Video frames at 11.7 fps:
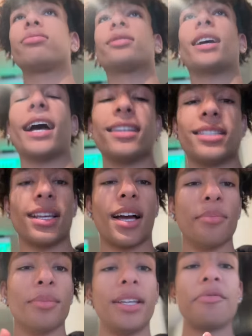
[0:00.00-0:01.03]
Guys,
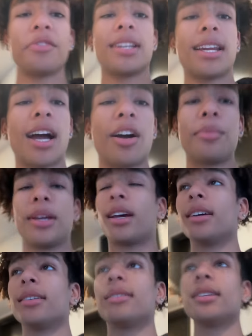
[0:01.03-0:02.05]
I'm leaving now
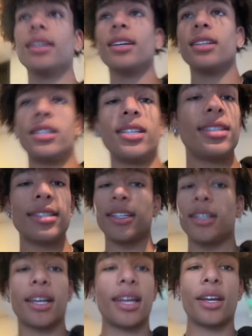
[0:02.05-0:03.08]
because she's
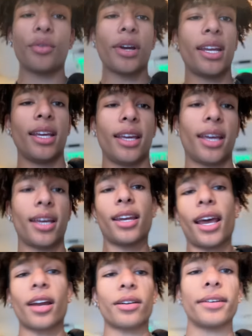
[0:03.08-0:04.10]
still getting ready
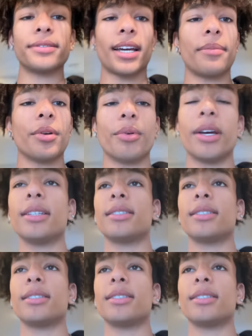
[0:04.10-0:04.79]
and I don't have time to wait.